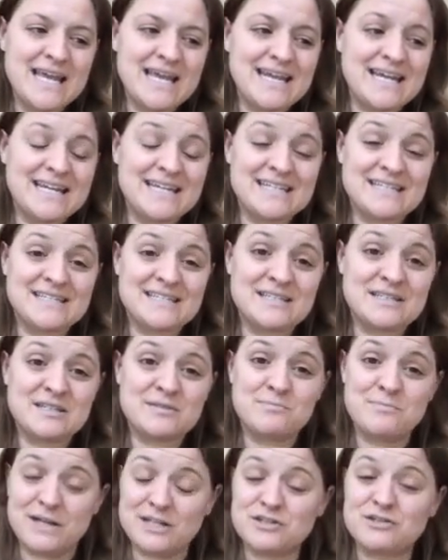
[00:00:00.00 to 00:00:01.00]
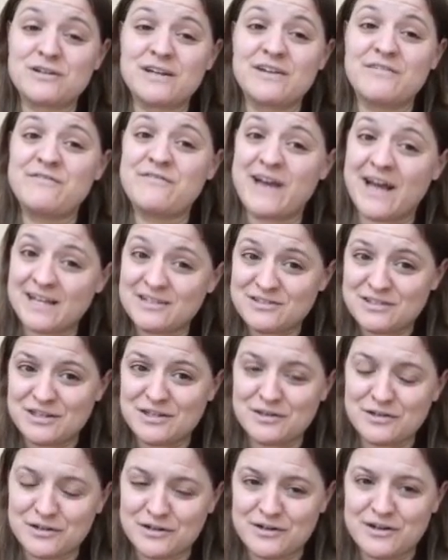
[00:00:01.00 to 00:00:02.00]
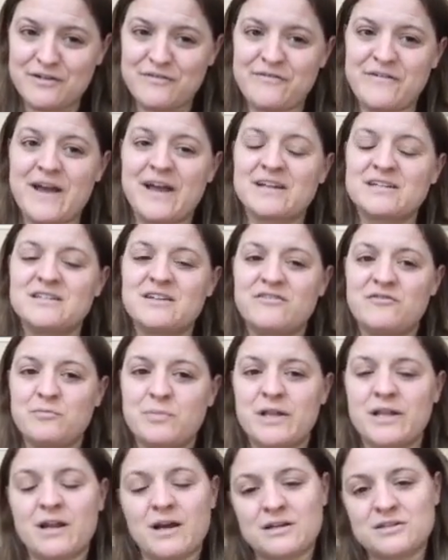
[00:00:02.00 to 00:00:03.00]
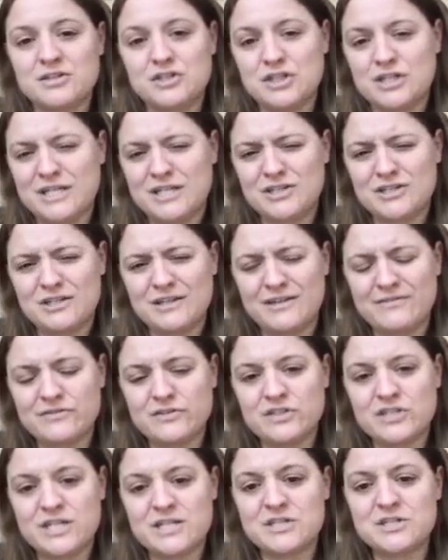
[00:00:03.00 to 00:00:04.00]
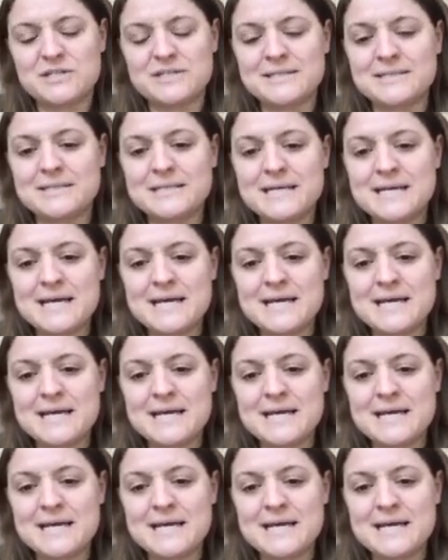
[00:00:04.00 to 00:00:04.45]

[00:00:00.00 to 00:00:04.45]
It is measuring a vascular effect of blood oxygenation level changes.